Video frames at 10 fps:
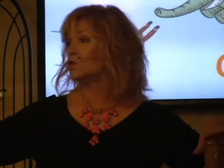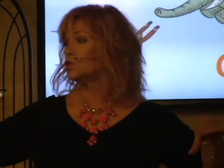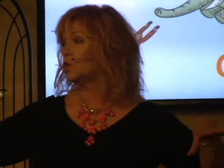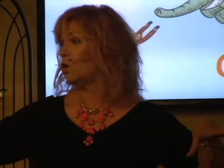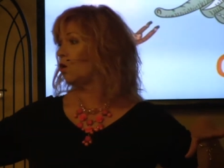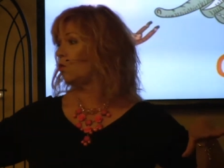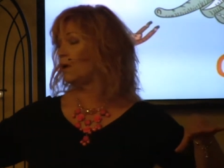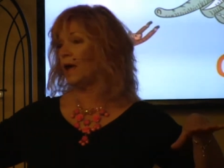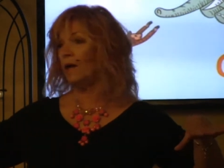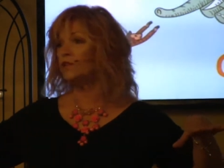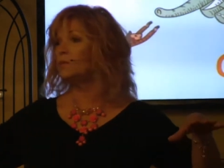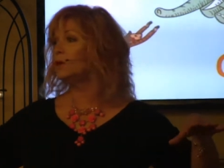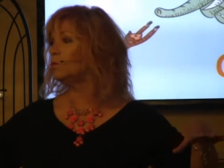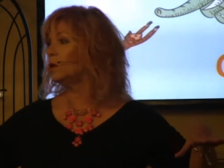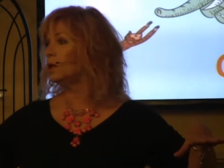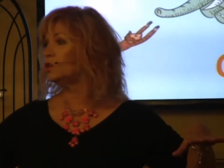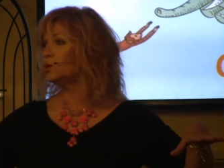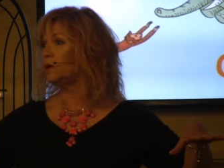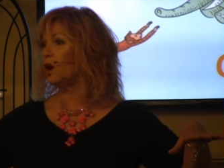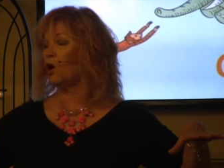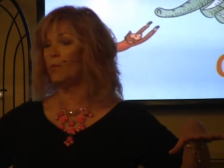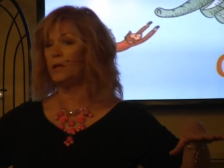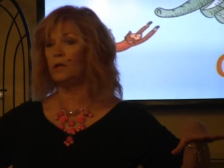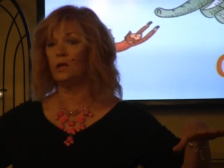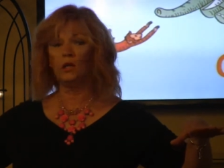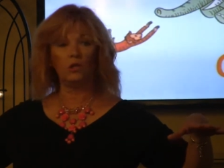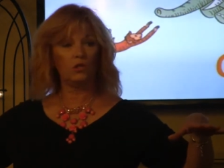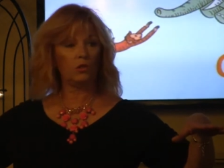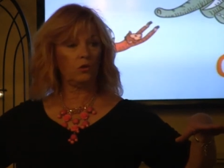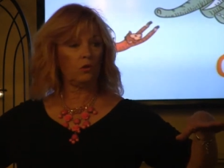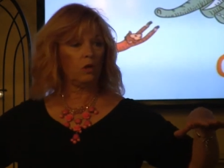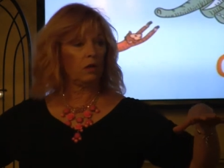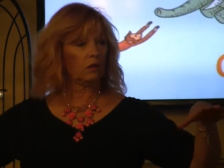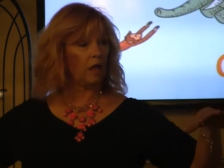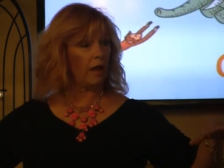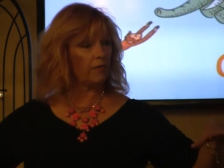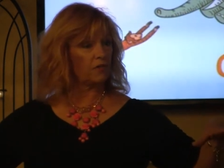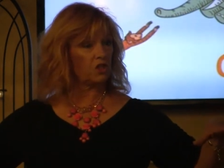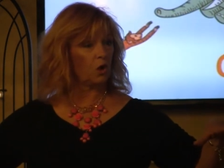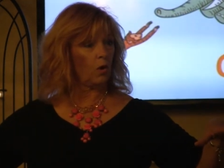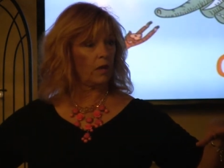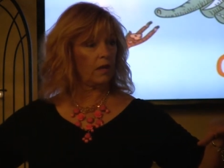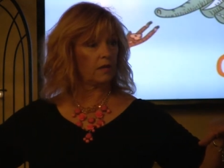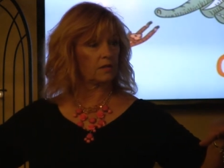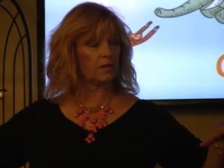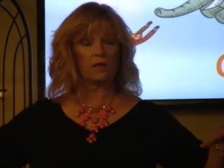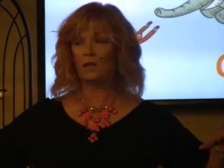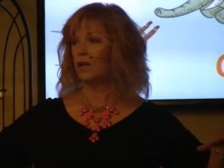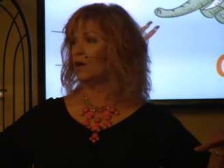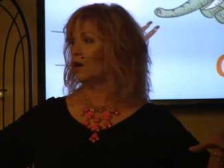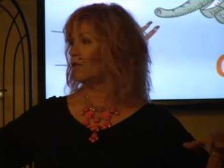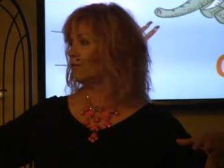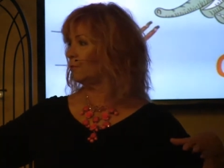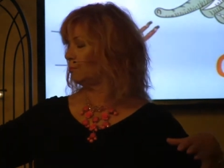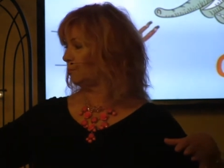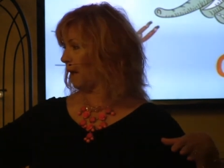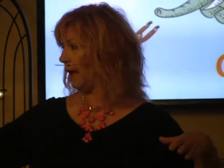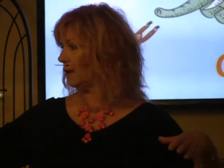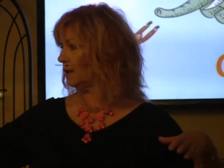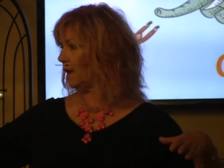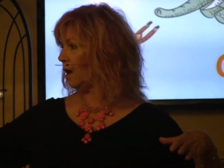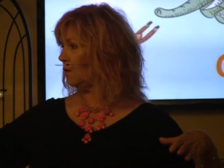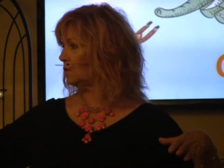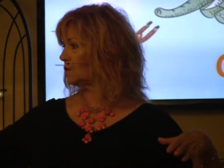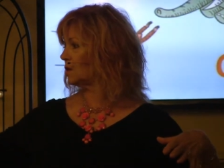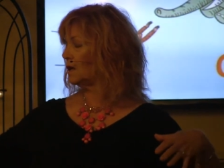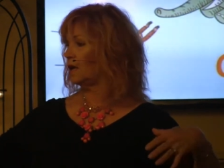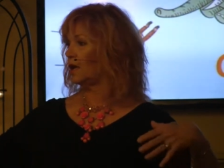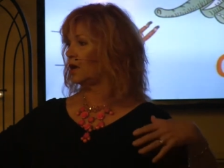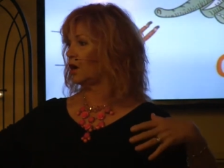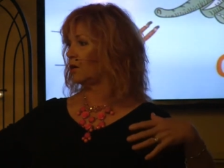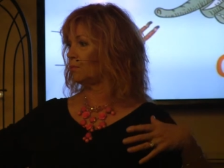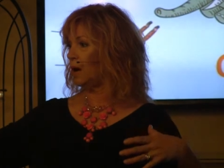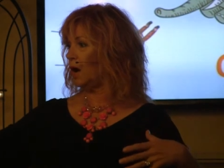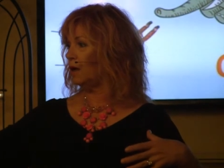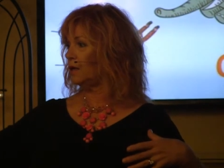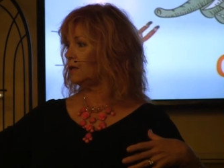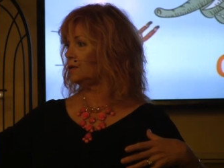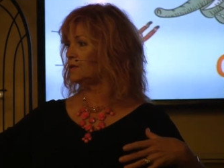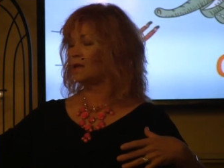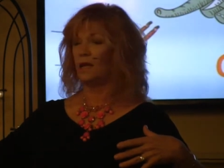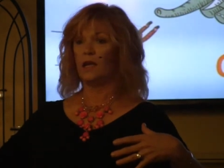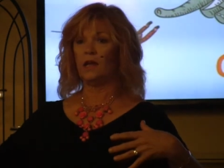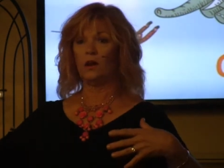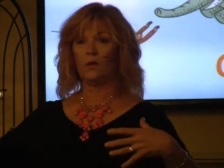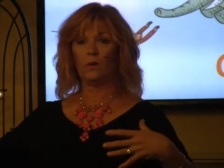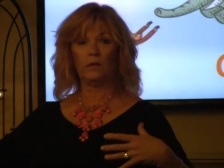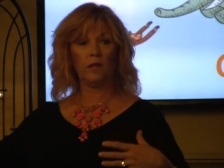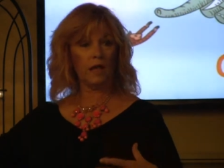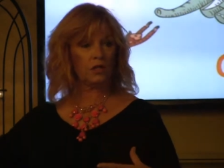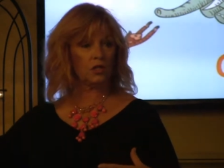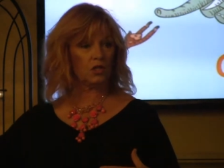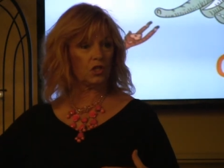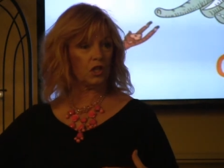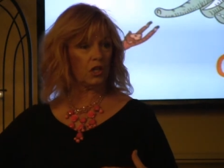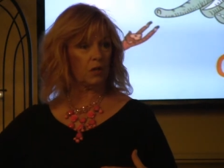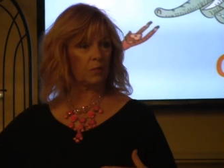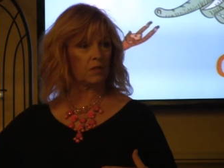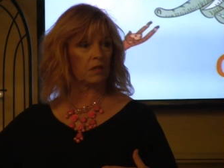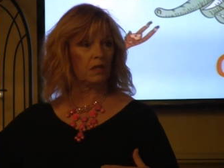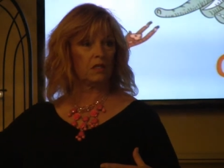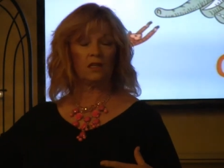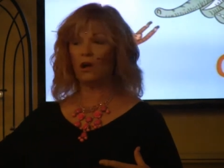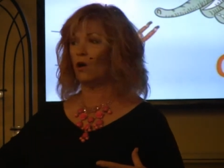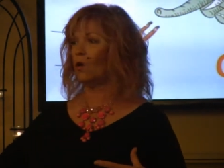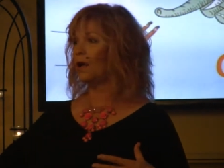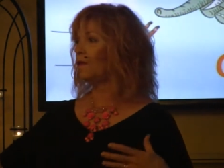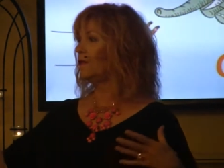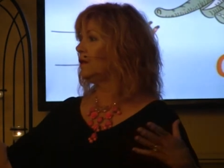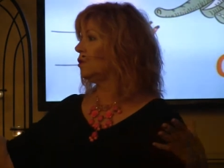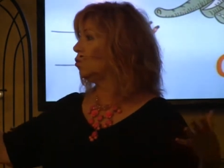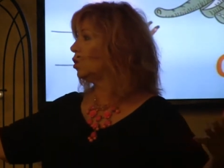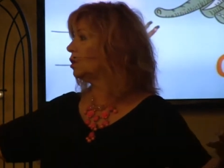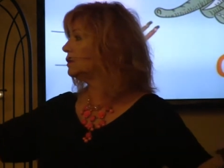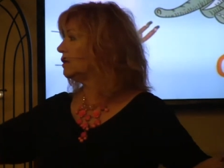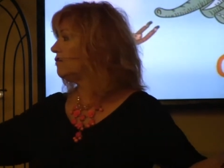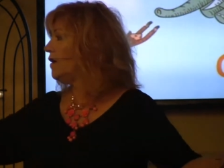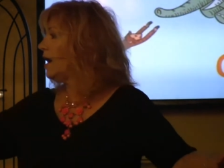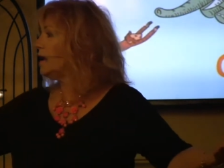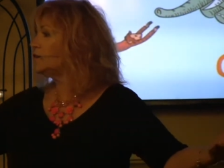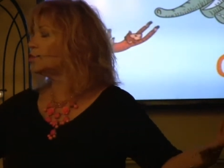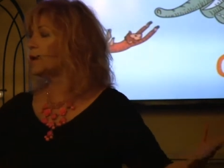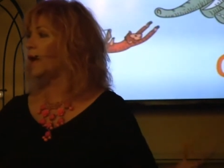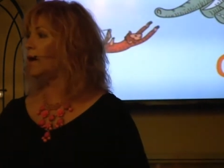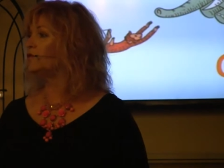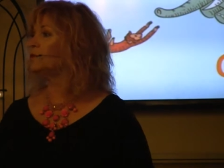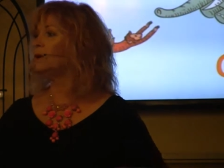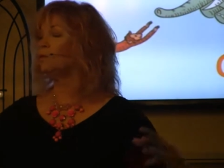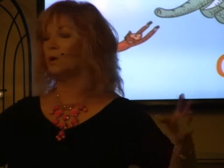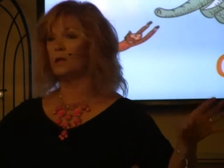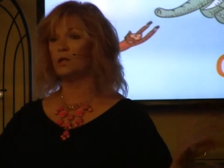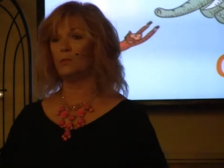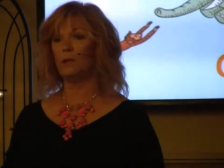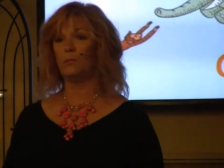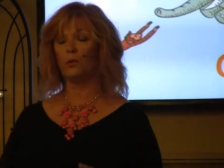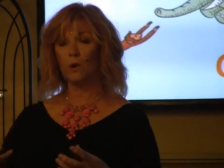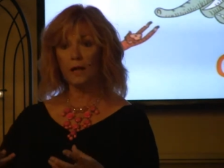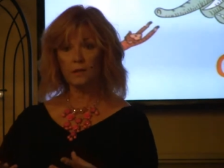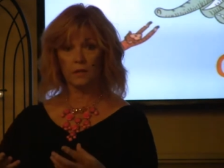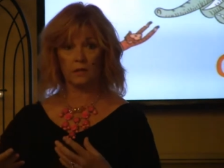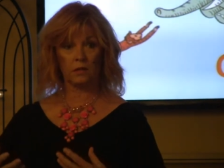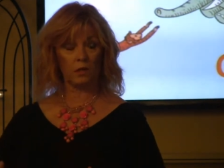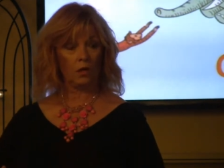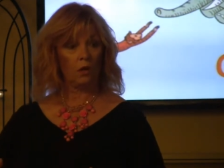so we have to be willing to be open to life showing us in our bank accounts, in our bodies, in our relationships, you know, in world events. We have to be willing to be present